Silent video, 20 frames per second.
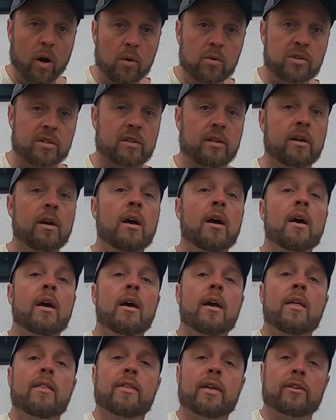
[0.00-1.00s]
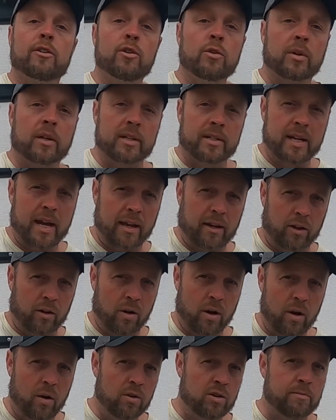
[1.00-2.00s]
frozen, then you can take
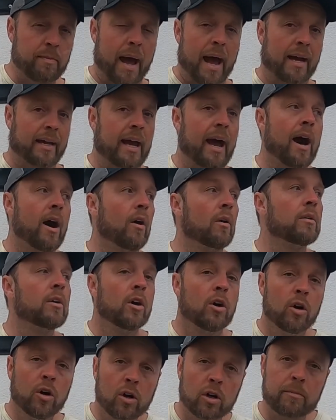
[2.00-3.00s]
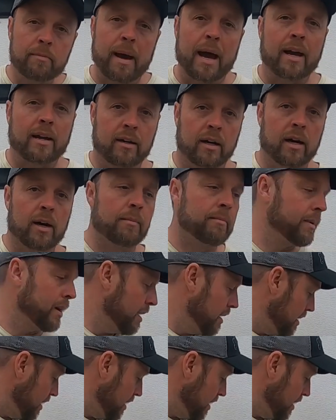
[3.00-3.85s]
your hose back out, hook back up